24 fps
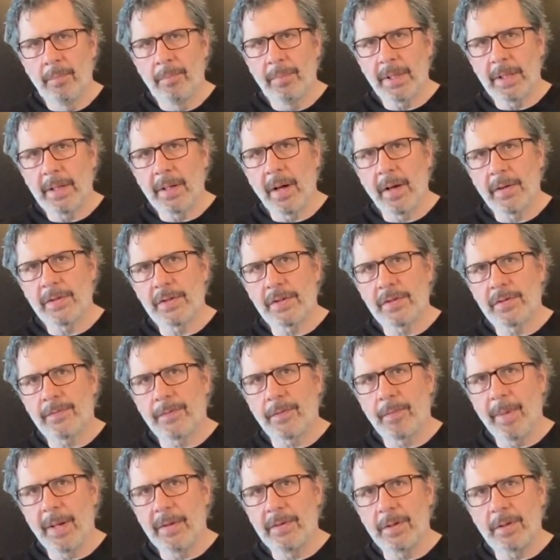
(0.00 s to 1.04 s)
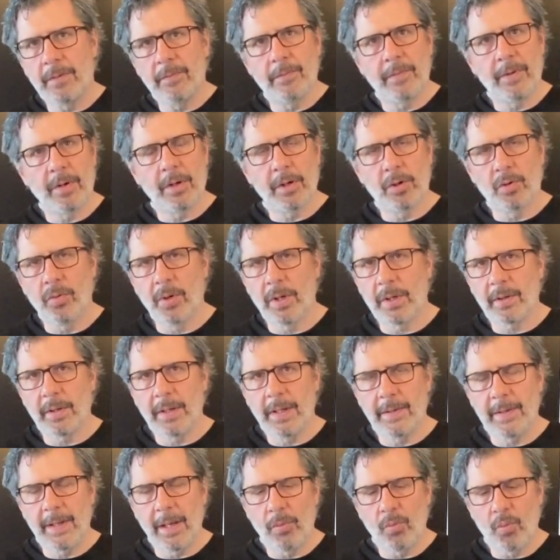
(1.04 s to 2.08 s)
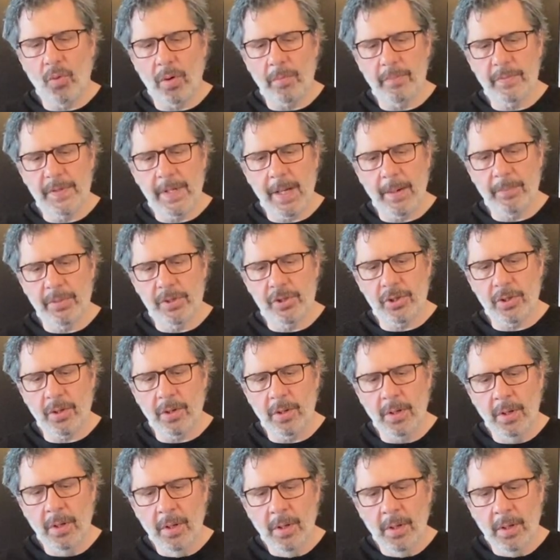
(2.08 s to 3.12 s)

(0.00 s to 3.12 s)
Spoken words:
Because it's fermenting very quickly at that warm temperature,